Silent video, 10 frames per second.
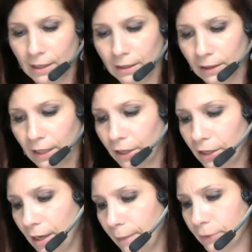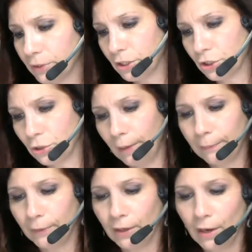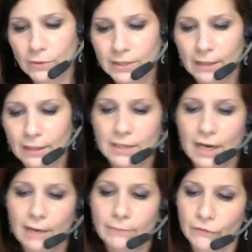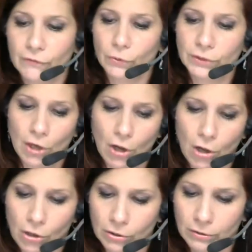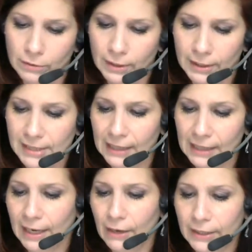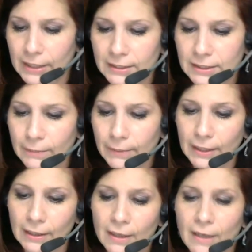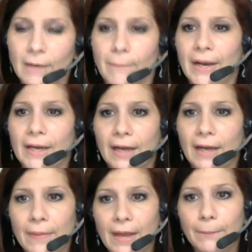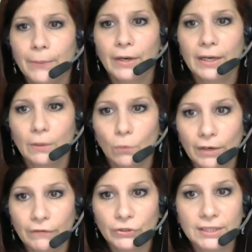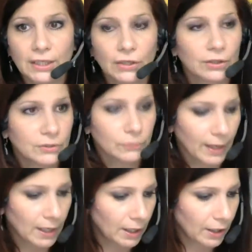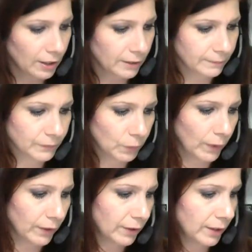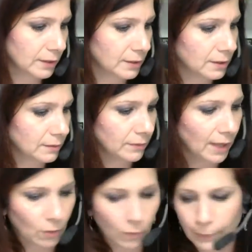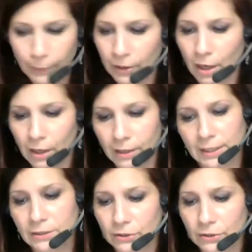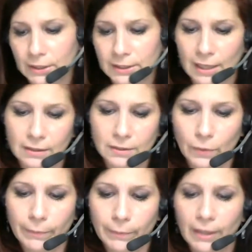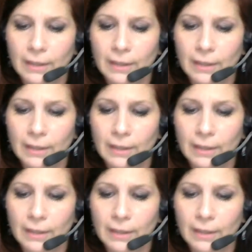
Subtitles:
layering up your tissue paper, and I won't take the time to fold it all exactly how it needs to be, and then put one of your stickers right here, whether it's, I don't want to put it on because I still need to sign this one, but